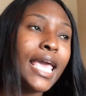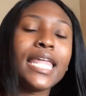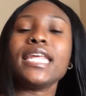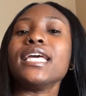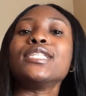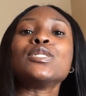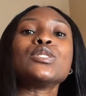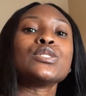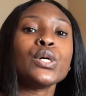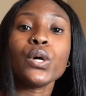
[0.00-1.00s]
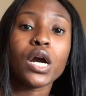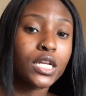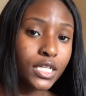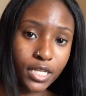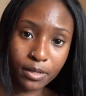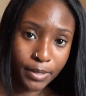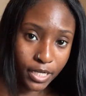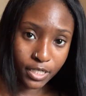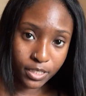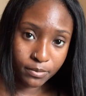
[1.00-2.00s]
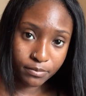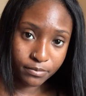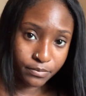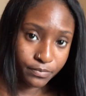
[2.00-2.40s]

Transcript: And it's so hard to get it back up.